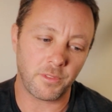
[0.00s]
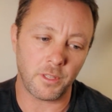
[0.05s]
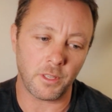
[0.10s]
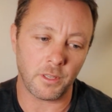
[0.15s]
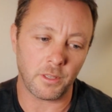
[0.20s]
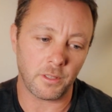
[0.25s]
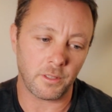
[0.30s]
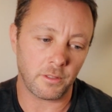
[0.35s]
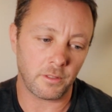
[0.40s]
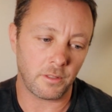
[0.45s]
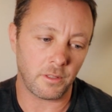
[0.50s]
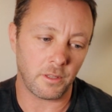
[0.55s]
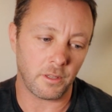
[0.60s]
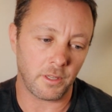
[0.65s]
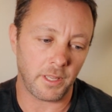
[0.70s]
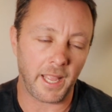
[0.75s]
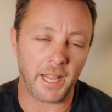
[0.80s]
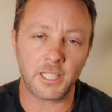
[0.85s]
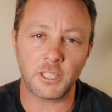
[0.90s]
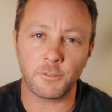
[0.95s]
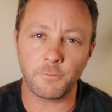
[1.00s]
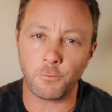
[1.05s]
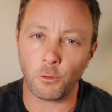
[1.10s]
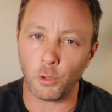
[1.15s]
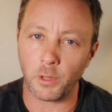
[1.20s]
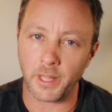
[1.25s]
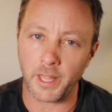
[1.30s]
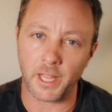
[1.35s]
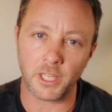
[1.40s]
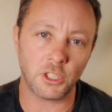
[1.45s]

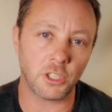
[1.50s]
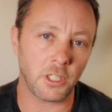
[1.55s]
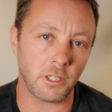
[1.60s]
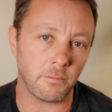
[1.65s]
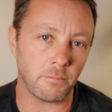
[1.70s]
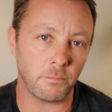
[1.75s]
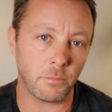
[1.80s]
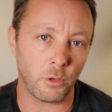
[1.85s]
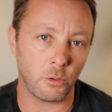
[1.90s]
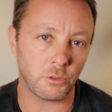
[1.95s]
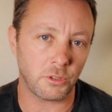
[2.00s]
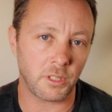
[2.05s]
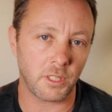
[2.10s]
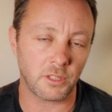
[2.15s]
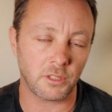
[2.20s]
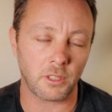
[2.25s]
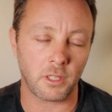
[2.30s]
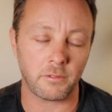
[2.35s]
exfoliation process